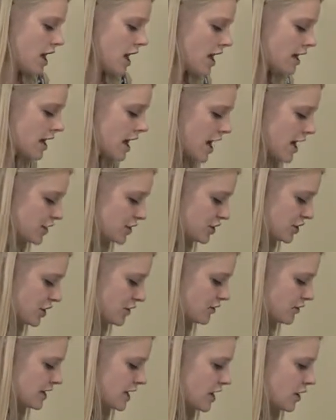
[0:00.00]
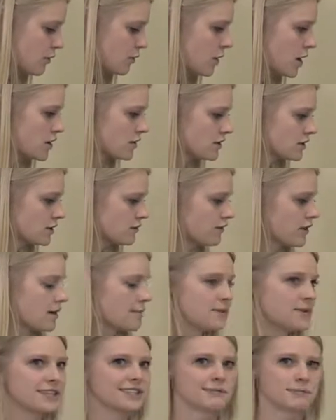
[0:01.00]
And I chose a quote
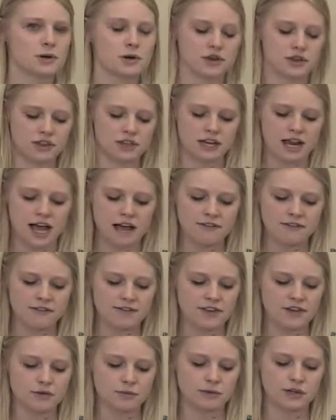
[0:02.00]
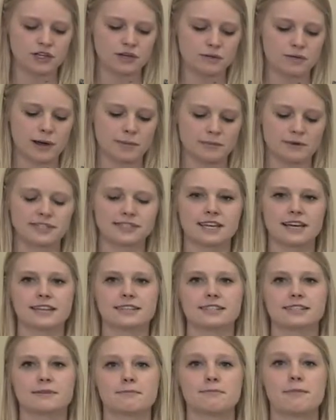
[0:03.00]
from this book that I feel really
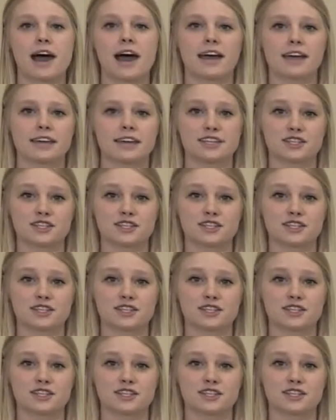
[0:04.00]
represents my